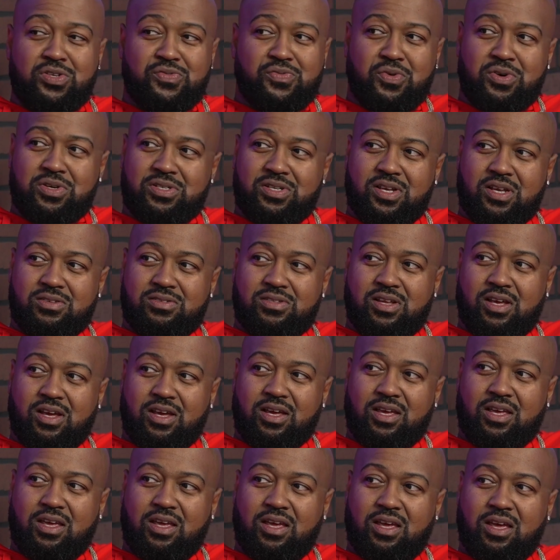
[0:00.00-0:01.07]
voice sounds
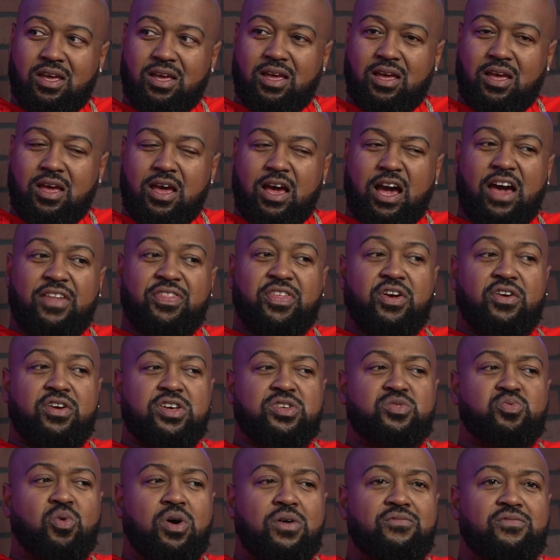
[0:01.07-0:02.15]
like. There
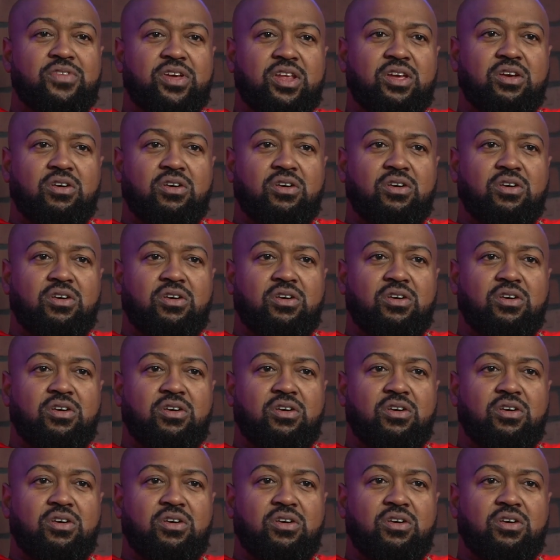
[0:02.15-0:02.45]
is one video.